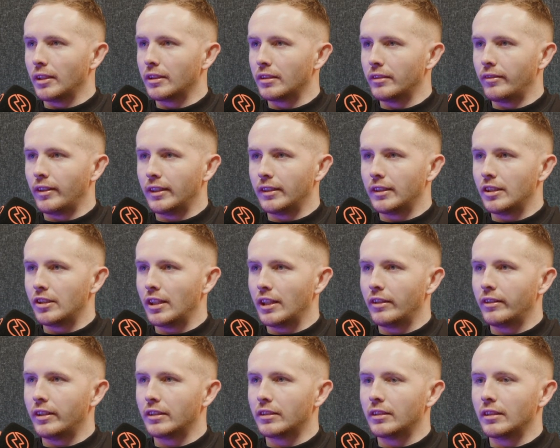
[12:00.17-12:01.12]
disadvantaged
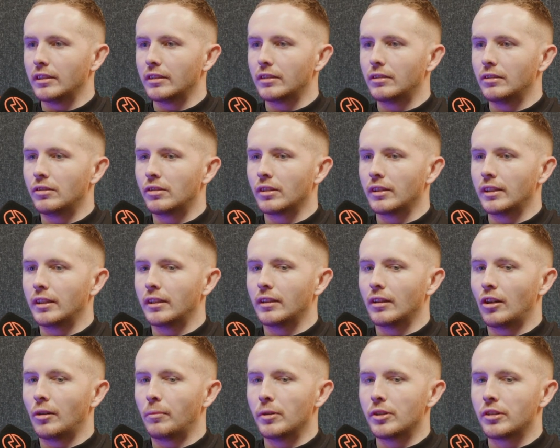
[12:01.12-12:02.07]
areas, and it's usually
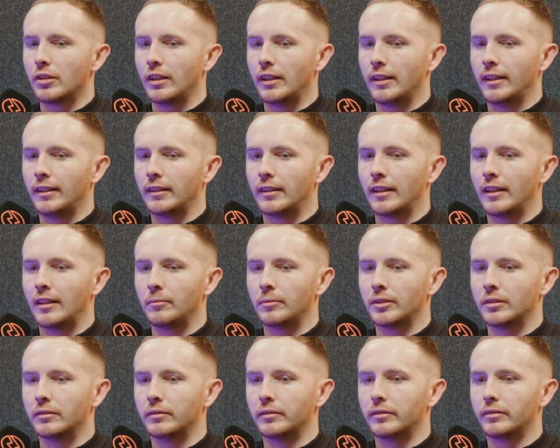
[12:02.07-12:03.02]
opportunity in terms
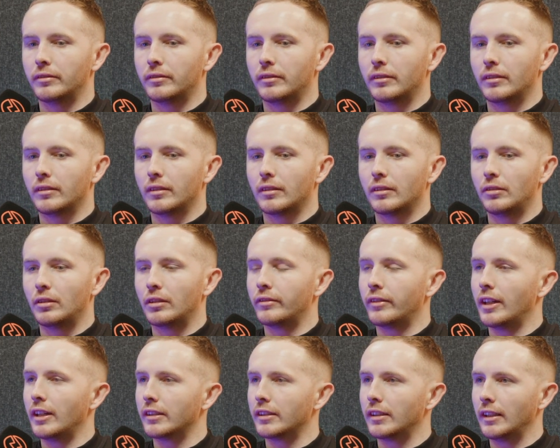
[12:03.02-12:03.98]
of
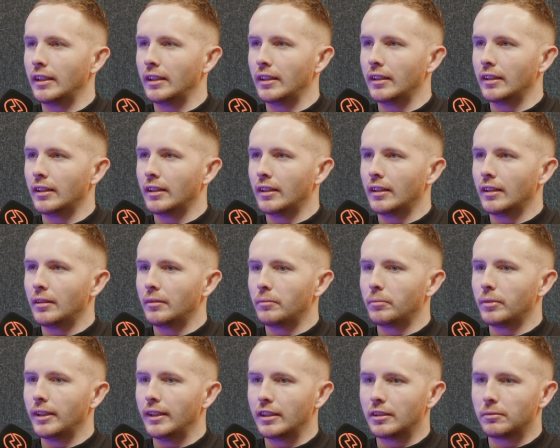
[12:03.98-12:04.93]
university
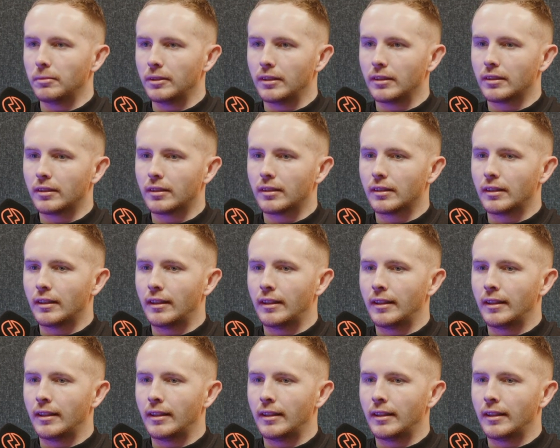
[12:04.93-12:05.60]
placements,